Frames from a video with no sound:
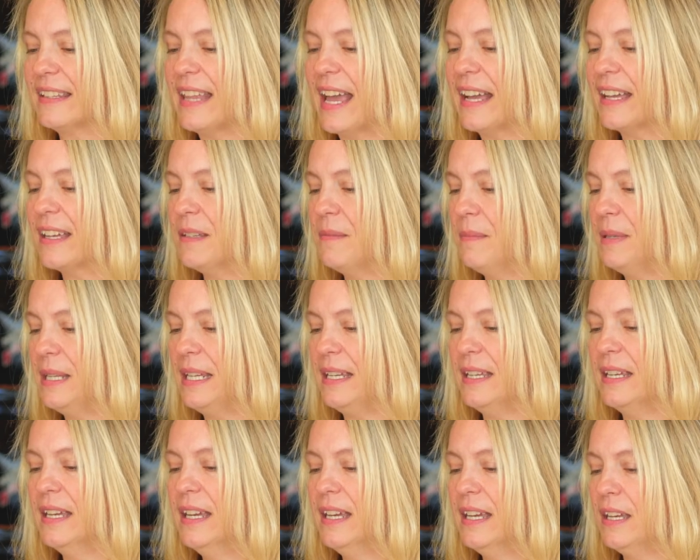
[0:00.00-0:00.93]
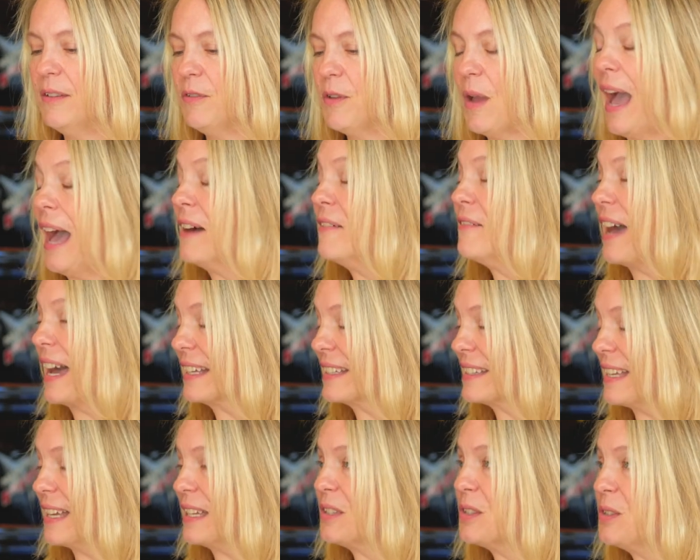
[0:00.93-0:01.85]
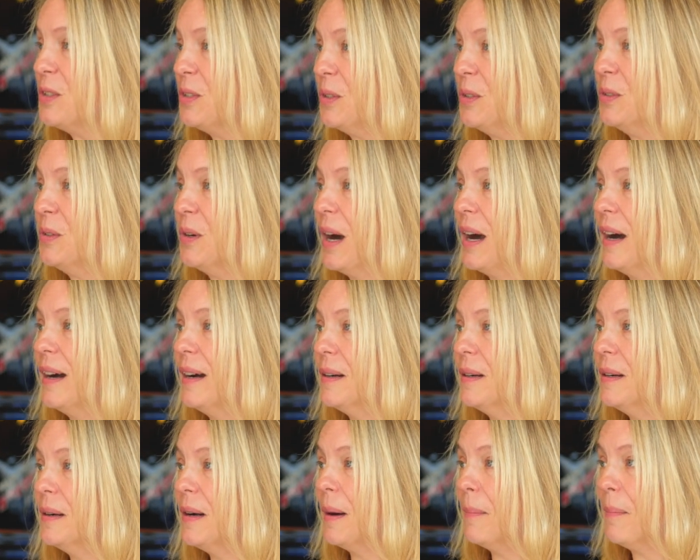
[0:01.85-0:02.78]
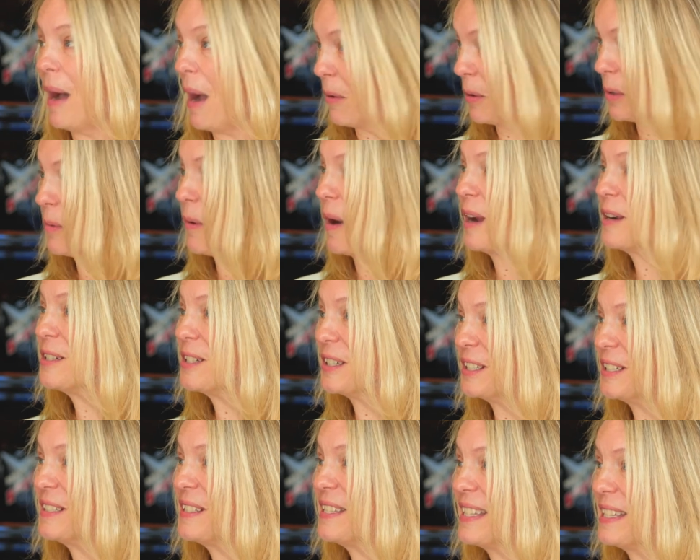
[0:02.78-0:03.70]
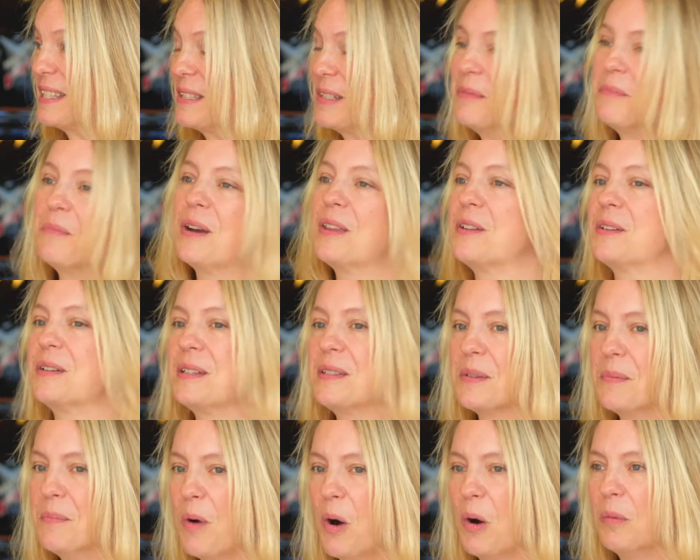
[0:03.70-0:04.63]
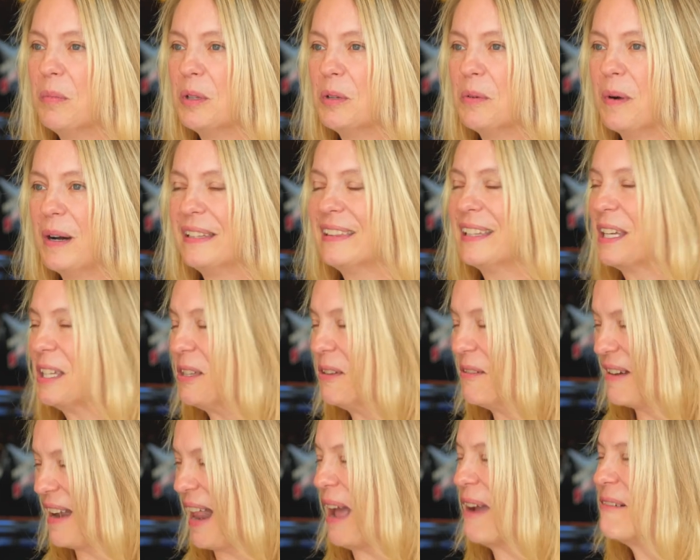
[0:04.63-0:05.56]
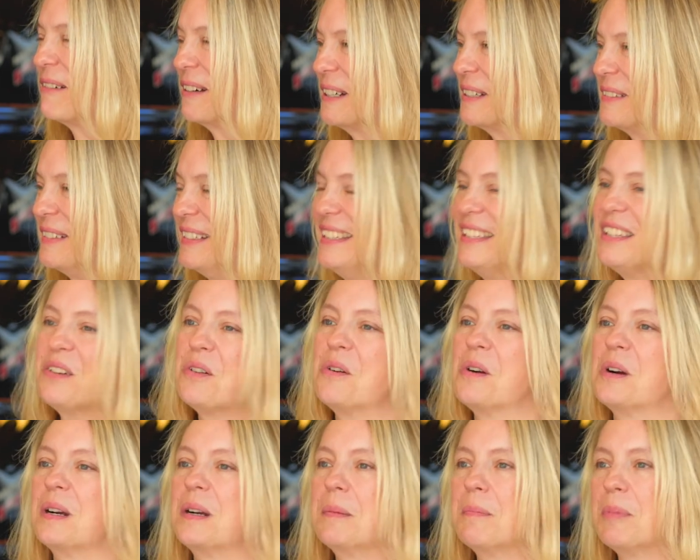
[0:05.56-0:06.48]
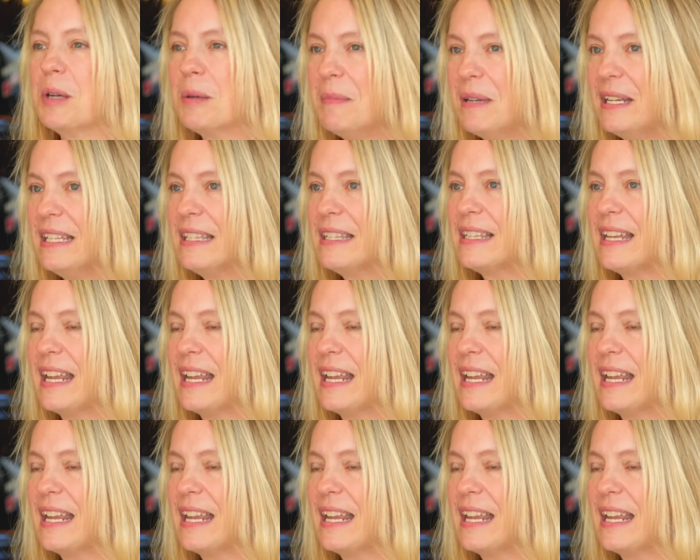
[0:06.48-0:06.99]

And that can be if you have access to a power washer system, whether it's a mobile one like you and I work with, or a permanent